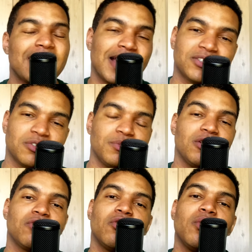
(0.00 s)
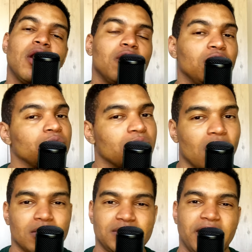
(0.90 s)
Casemiro,
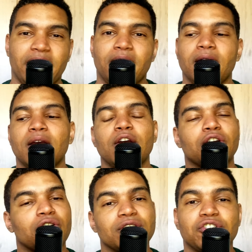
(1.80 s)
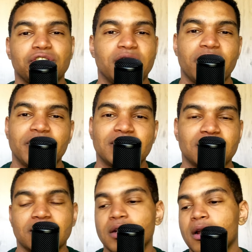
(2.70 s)
Ugarte, Christian
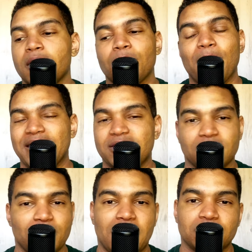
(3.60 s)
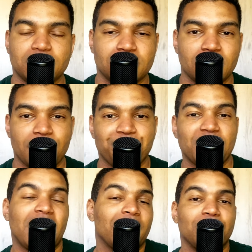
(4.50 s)
Eriksen, Mason Mount.
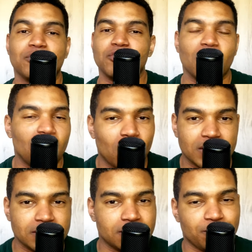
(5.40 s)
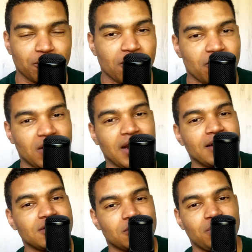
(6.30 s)
I would not want Bruno
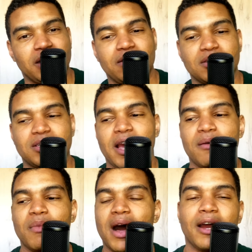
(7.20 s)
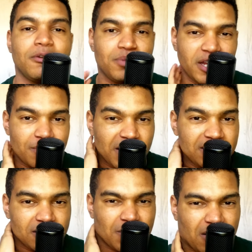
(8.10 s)
Fernandes to play in this game. I'd play
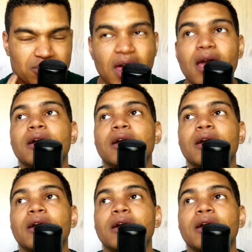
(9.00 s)
Mason Mount.